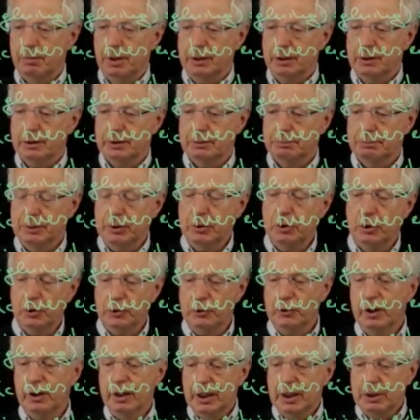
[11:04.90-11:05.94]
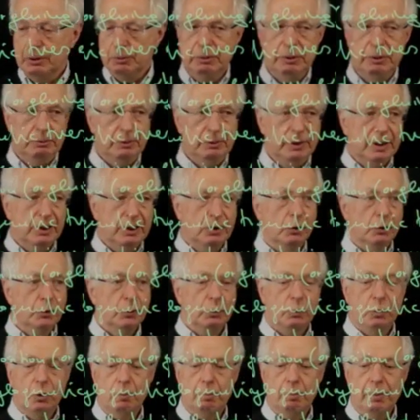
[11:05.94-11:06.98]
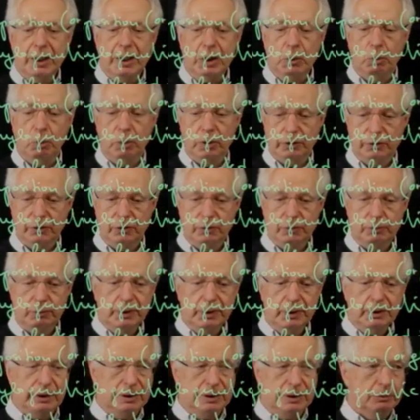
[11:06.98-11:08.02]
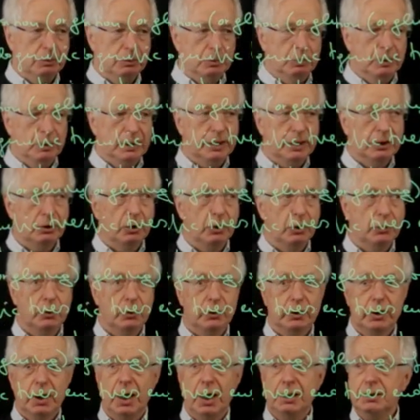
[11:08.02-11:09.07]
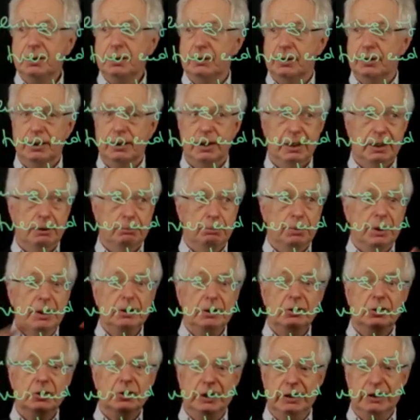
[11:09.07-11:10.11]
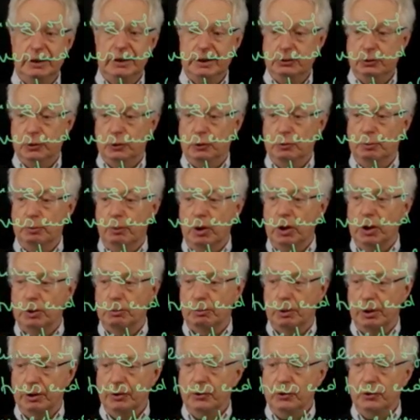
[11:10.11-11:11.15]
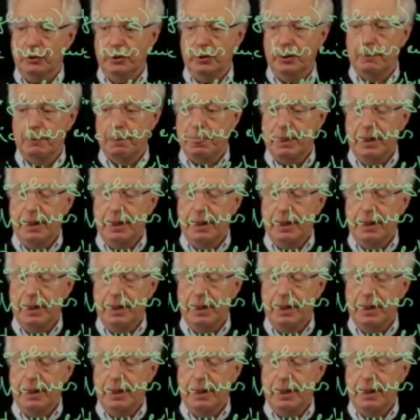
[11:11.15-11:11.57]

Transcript: but because we can also go backwards. We can, we can also cut a big tree into smaller ones.